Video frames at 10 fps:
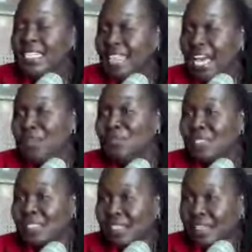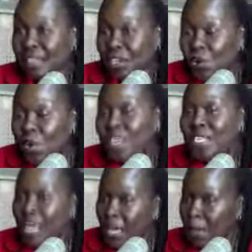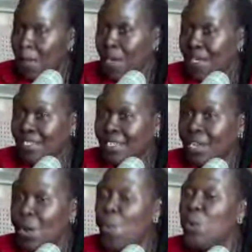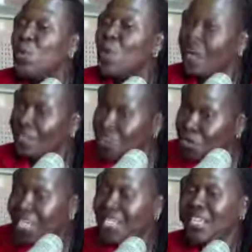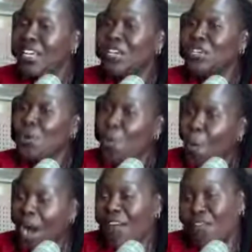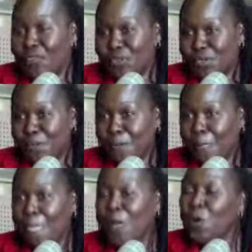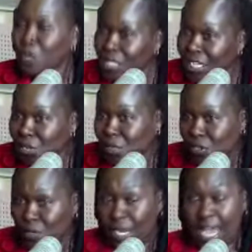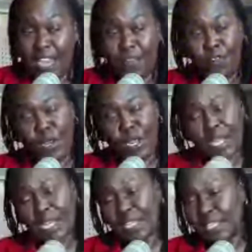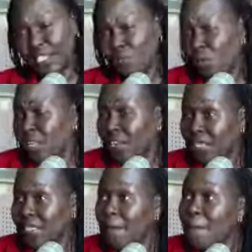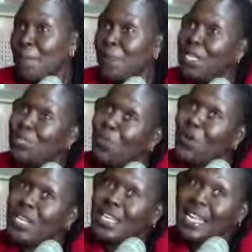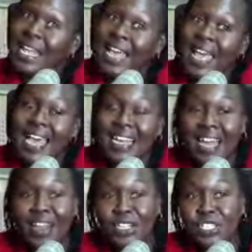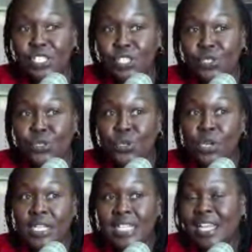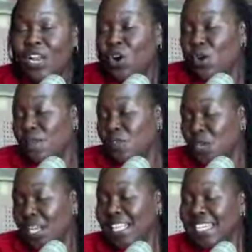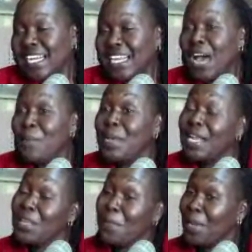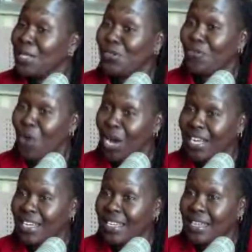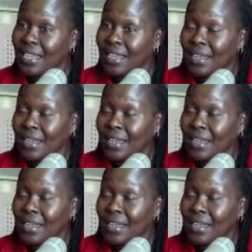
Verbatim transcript: times greater impact when you have trained your workforce continuous training. And if you look at this model, Grace, this model encourages you. There's a lot of training that can happen at the place of work. Yes.